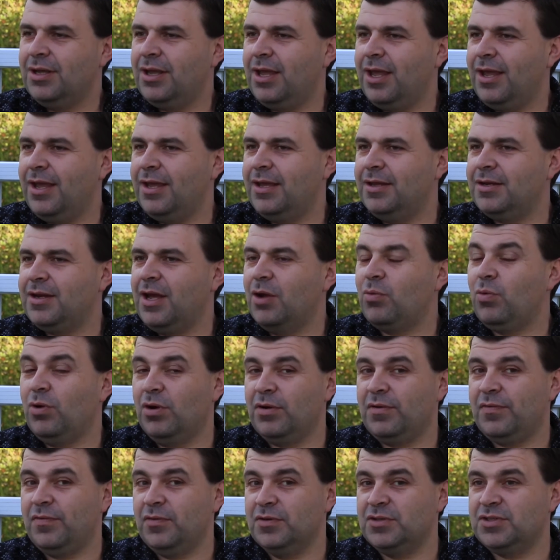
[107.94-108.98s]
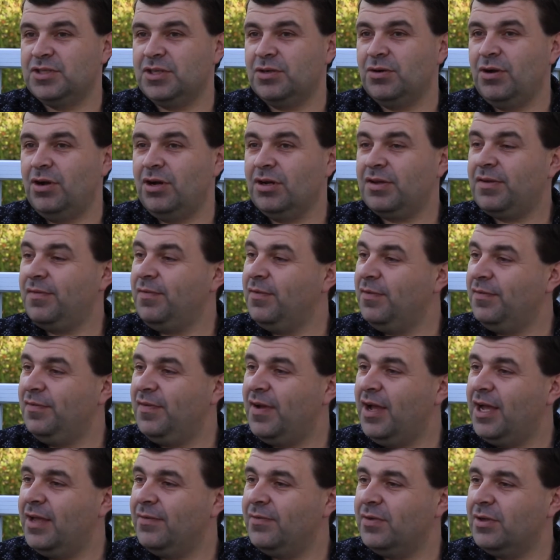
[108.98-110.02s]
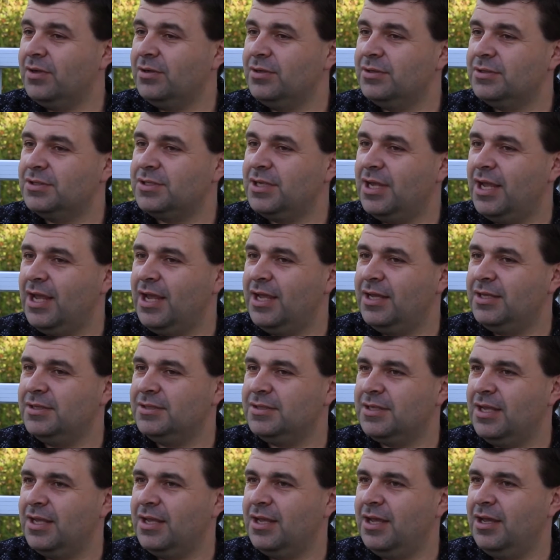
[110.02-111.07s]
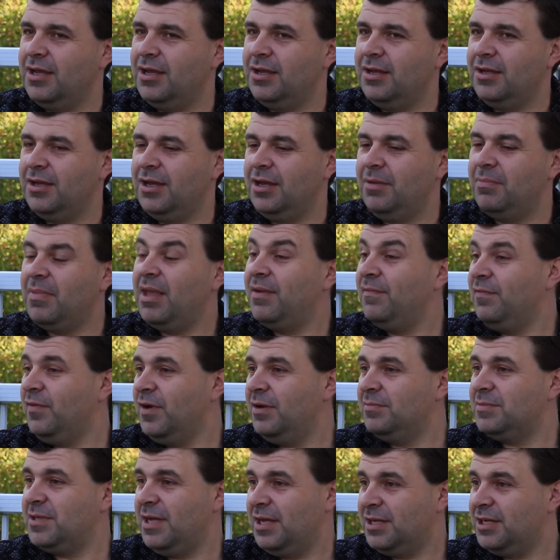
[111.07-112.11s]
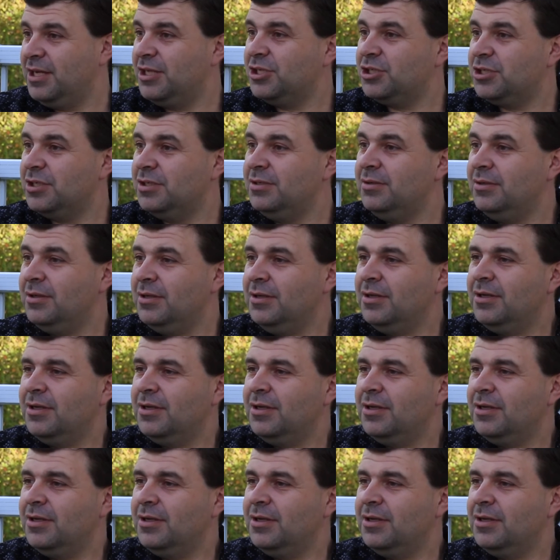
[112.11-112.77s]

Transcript: and I worked for Xerox for 5 years as a mainframe technician